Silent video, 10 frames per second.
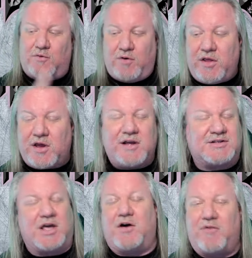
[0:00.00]
really good
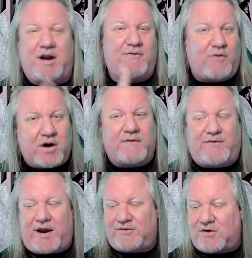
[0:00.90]
scale rating, 4 out of
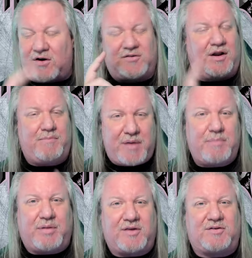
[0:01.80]
5 stars and a
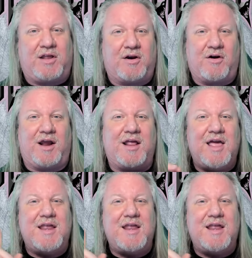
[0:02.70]
B-plus letter grade.